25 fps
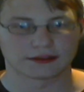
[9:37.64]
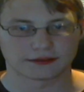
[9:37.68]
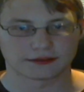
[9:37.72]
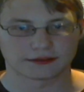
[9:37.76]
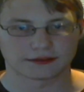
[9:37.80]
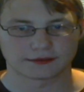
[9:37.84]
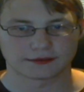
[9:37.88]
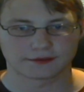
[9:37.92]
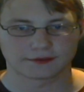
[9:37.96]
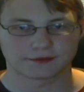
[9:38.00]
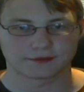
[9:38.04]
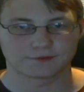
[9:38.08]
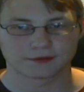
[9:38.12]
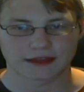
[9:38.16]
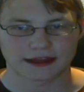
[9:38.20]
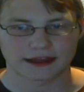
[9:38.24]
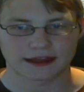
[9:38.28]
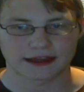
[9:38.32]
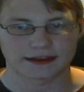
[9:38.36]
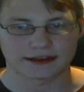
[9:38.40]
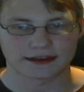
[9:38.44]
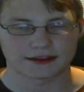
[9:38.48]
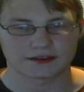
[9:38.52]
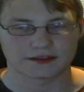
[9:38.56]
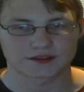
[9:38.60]
which
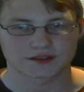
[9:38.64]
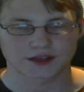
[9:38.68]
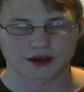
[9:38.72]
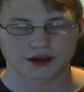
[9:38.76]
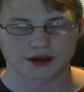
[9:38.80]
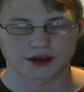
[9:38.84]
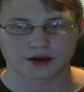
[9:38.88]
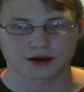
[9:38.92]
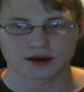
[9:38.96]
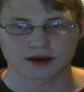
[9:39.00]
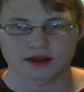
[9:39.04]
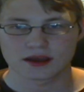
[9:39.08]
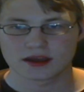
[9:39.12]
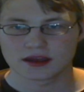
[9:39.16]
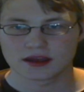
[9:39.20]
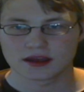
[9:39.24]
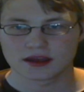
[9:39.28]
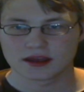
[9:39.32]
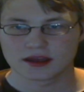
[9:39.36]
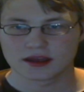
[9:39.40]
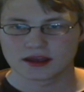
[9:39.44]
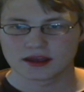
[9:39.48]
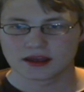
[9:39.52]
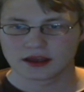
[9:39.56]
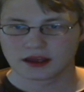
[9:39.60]
one that is.
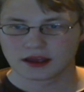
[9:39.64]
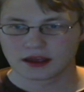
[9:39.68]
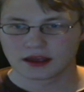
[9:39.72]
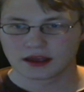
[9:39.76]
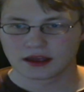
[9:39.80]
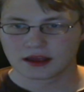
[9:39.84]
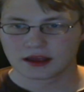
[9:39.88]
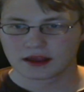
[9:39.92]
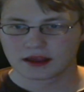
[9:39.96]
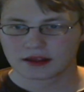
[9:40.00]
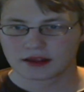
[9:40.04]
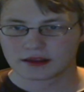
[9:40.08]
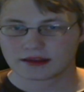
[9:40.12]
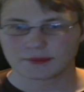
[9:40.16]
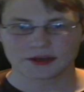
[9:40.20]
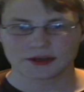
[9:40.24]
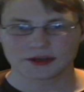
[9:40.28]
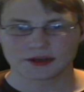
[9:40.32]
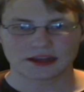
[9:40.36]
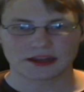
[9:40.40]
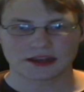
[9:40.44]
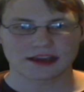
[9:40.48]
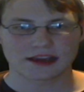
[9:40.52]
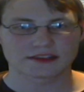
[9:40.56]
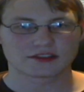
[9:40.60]
So
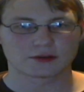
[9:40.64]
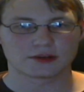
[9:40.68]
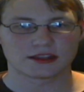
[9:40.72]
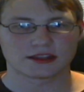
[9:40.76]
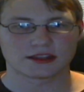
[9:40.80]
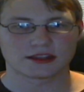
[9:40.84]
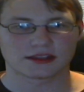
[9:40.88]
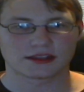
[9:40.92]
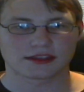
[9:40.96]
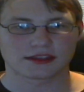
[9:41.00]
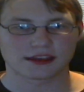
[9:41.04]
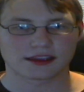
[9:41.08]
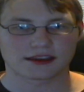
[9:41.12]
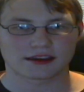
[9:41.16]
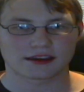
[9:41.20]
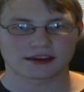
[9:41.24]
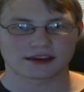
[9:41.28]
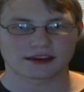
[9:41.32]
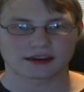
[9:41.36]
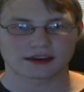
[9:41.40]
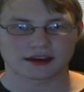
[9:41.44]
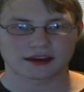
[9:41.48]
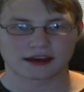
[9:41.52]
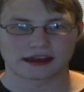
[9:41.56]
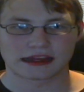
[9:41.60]
let me guys
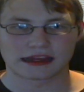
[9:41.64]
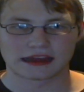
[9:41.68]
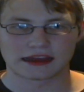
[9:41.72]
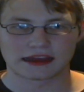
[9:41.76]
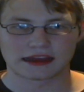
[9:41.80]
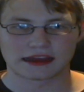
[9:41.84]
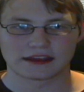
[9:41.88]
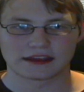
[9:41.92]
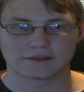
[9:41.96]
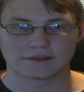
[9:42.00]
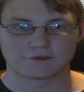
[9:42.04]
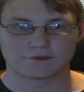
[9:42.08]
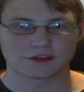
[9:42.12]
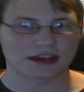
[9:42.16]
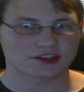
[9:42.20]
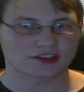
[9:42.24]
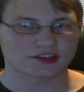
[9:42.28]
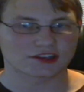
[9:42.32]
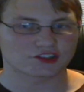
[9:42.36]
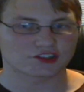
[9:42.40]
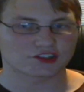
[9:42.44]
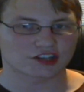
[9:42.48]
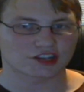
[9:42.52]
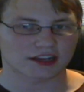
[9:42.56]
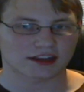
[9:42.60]
know what you think.
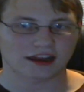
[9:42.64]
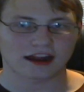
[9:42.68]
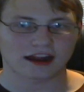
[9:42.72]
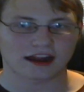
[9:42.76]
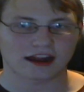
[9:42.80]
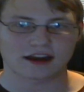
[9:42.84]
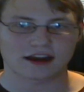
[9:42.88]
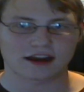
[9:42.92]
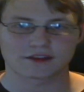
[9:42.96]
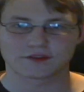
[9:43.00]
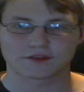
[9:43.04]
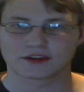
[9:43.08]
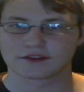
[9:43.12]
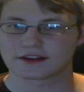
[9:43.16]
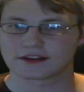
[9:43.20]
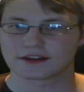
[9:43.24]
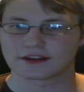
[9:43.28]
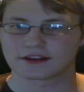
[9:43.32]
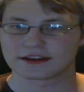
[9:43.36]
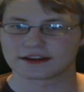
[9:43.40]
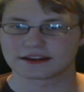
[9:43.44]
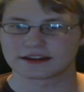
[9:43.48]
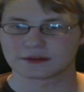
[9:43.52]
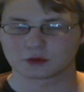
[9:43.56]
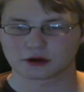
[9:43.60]
If you guys check
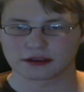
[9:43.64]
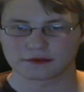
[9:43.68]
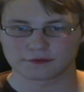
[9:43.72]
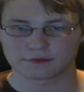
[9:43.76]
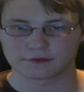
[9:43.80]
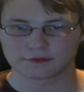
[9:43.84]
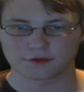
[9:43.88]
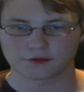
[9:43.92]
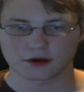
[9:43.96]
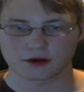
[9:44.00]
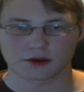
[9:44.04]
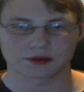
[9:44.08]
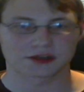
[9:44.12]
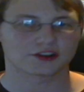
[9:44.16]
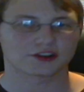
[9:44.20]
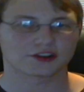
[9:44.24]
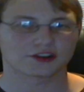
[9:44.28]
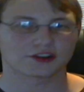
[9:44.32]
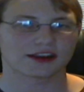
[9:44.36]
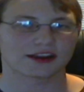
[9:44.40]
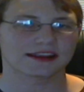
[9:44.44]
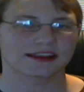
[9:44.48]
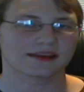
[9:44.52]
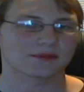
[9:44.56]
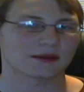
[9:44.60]
that out, if you can find any more
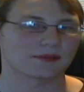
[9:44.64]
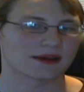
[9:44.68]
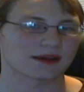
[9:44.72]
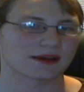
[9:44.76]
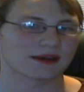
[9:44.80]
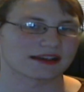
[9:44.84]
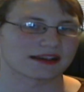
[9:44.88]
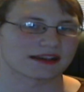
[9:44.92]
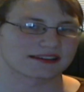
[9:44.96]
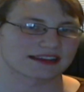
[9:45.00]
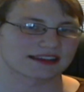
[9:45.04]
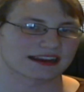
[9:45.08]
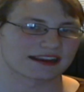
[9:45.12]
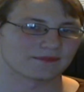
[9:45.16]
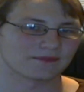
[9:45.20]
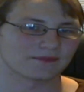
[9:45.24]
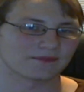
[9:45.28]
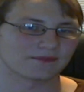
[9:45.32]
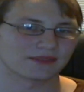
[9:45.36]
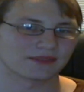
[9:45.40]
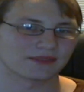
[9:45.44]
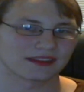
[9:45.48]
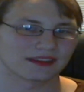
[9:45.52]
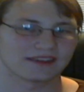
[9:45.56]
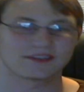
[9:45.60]
info, I'm going to try and get
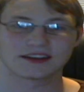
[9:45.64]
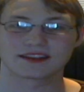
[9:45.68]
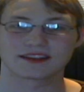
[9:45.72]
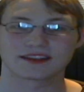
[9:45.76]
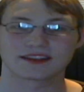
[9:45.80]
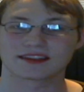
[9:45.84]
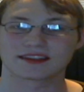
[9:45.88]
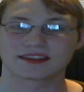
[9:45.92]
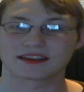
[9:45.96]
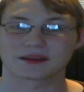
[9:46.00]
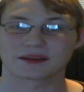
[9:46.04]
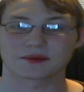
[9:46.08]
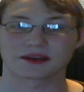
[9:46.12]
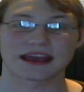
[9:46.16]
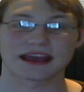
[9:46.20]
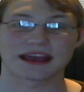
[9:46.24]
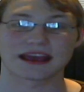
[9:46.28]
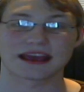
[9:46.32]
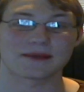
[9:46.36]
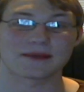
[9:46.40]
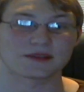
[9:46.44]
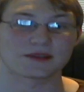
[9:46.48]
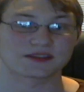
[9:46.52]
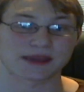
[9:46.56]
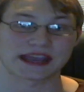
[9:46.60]
my best. Kind of,
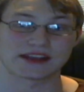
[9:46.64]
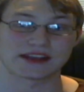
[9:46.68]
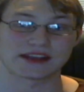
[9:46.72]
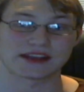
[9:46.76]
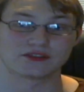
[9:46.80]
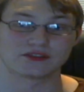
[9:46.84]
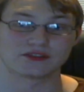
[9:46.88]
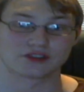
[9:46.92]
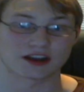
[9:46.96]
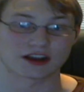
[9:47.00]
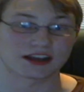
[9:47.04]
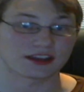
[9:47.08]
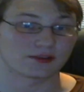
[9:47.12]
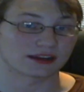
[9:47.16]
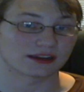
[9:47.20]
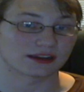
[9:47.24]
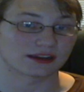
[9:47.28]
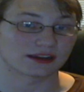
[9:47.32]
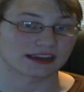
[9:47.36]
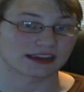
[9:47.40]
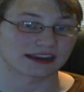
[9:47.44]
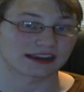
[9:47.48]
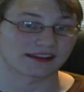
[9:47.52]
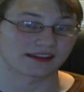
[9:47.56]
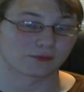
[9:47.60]
if anything, I'm going to MS
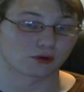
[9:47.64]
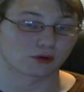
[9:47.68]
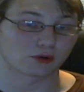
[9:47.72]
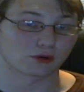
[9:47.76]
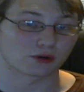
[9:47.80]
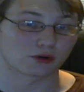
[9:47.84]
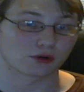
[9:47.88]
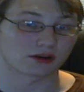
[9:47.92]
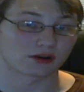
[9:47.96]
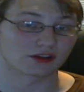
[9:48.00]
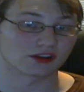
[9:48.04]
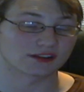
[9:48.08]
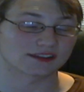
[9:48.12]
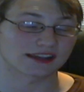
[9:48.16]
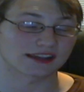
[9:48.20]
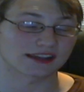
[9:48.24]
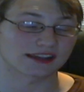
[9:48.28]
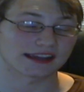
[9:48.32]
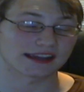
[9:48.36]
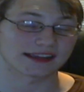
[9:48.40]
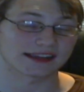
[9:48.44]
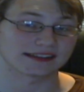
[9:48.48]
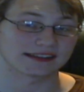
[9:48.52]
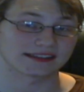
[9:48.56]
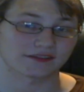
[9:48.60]
Paint draw you what kind of
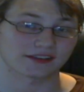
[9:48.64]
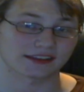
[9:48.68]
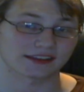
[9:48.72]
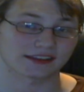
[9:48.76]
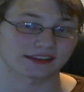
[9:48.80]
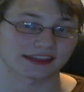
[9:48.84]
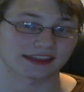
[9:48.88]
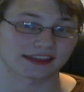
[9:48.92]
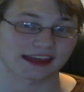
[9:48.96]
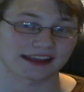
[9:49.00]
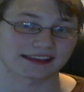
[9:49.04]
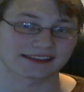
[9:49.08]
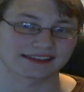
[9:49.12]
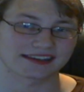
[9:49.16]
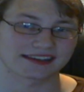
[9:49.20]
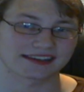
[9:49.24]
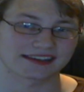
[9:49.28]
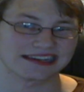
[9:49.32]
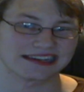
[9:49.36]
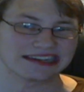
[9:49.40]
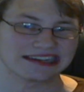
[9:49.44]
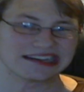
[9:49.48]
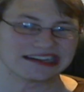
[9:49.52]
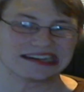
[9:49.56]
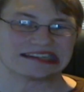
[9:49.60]
the board looks like and
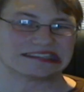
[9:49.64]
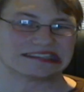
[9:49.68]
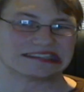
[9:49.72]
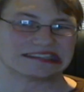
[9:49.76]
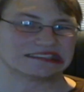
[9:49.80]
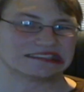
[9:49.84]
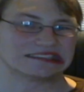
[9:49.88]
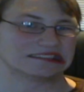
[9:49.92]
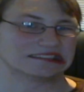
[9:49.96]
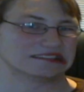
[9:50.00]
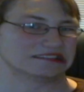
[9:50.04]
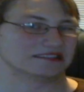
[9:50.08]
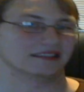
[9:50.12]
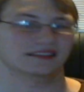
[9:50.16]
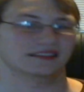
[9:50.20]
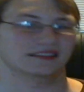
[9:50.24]
stuff like that, because